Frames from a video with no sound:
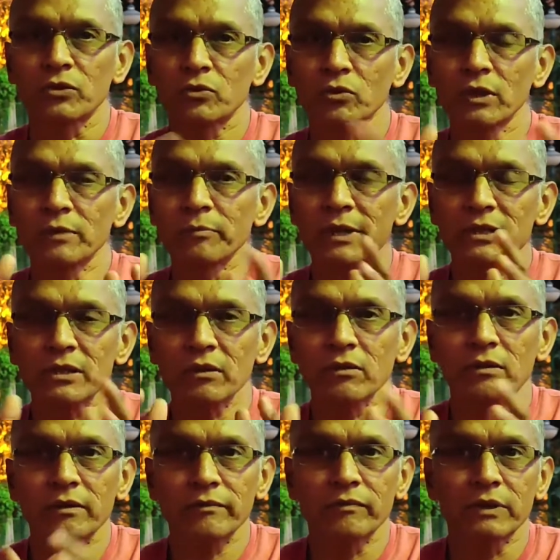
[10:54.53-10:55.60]
So it makes a
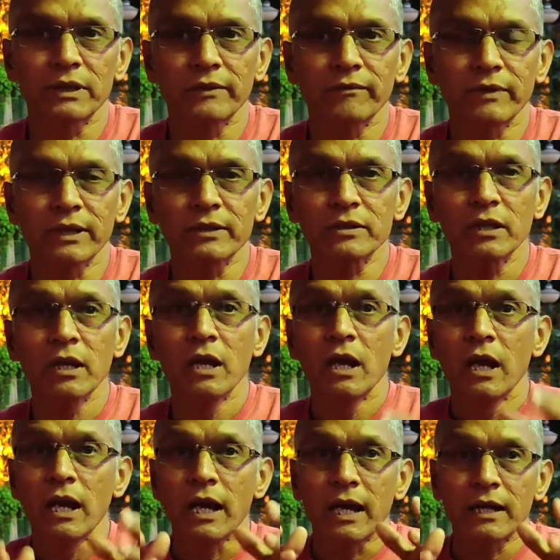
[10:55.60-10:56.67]
lot of difference.
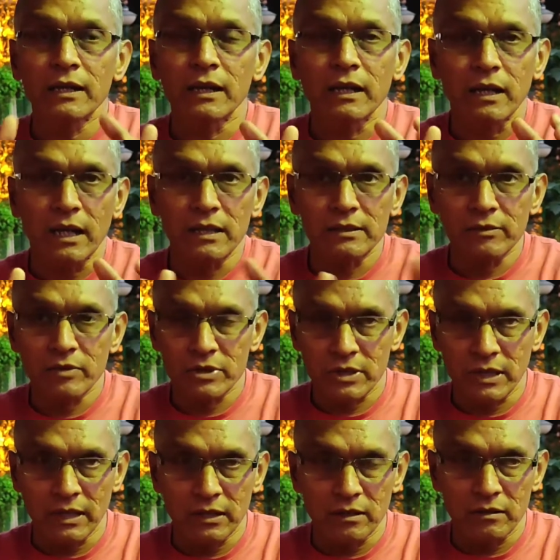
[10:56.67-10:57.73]
And as I was
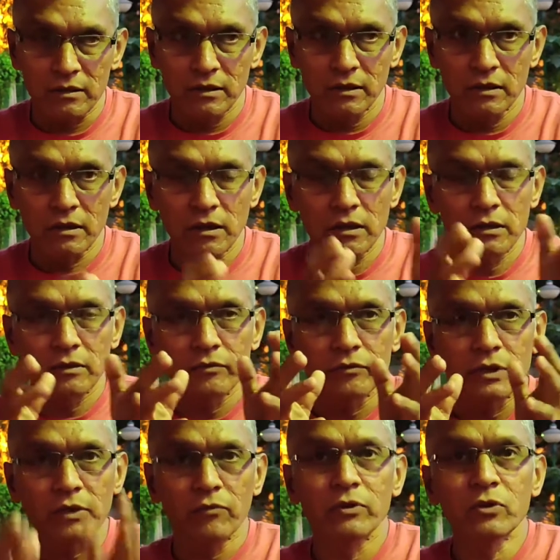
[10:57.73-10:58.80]
telling earlier,
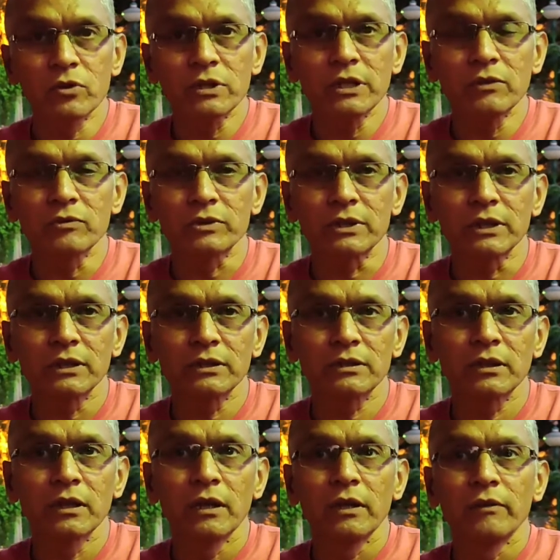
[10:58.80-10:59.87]
the good news is
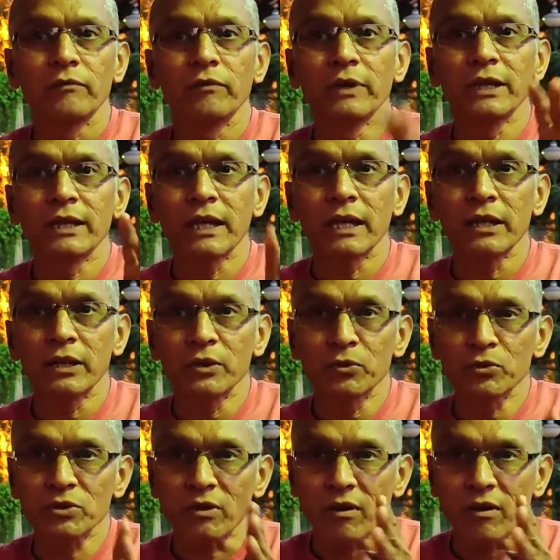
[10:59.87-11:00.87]
we can use